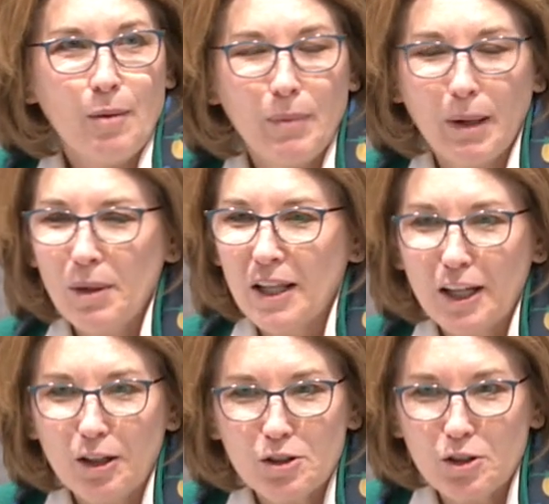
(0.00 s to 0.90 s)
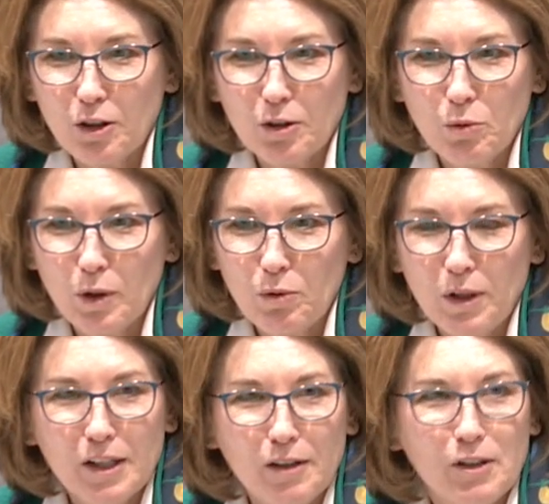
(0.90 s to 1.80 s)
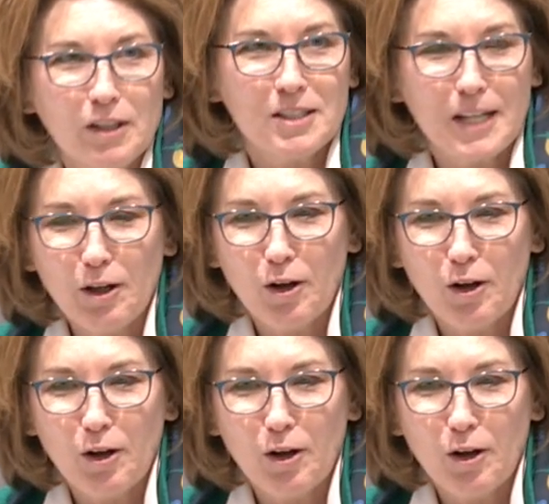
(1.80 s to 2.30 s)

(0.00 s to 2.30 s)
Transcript: Maybe that all started when we lived in St.